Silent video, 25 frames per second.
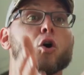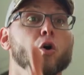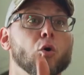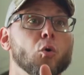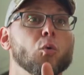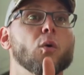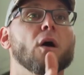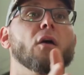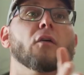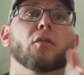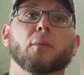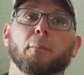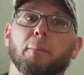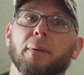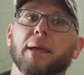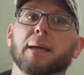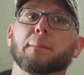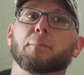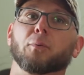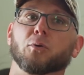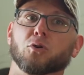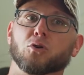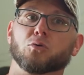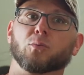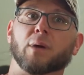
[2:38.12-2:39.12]
who are the
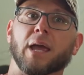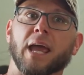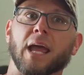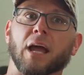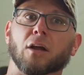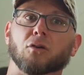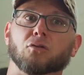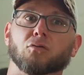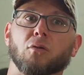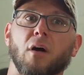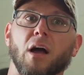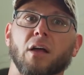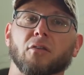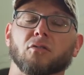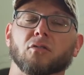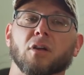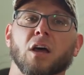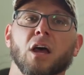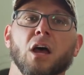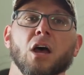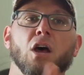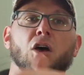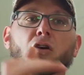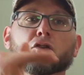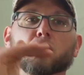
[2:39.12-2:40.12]
people you can't trust?
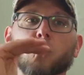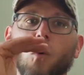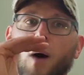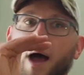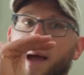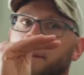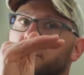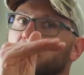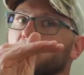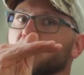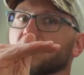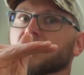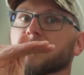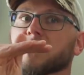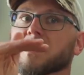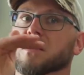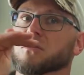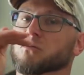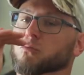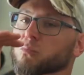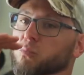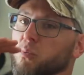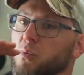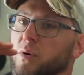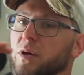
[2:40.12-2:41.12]
So I put
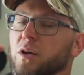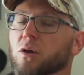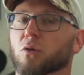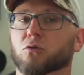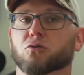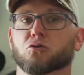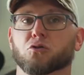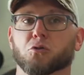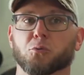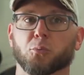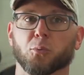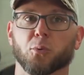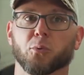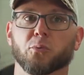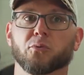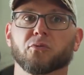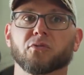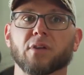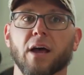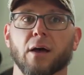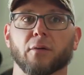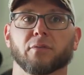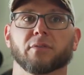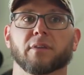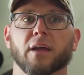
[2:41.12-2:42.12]
these real
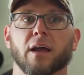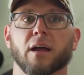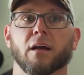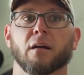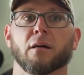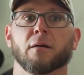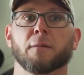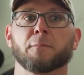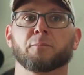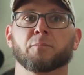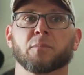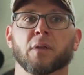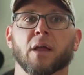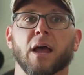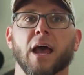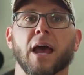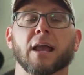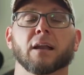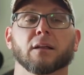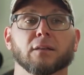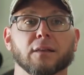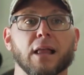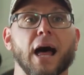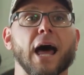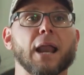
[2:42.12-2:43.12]
truths out there.
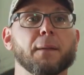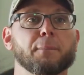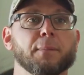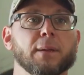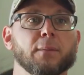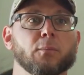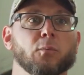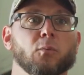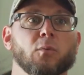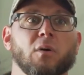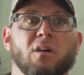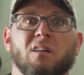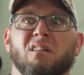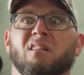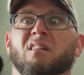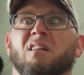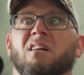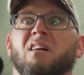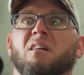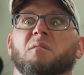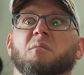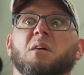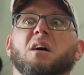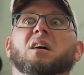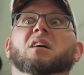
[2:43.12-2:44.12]
And a lot of people went, oh,
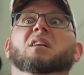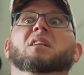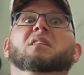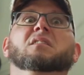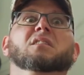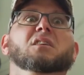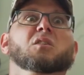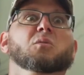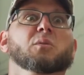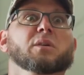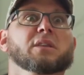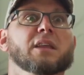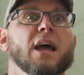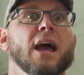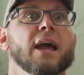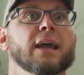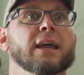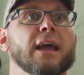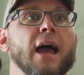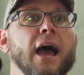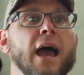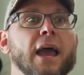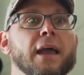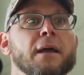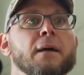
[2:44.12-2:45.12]
I'm not going to deal with that
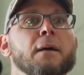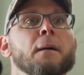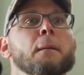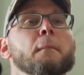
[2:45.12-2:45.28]
guy.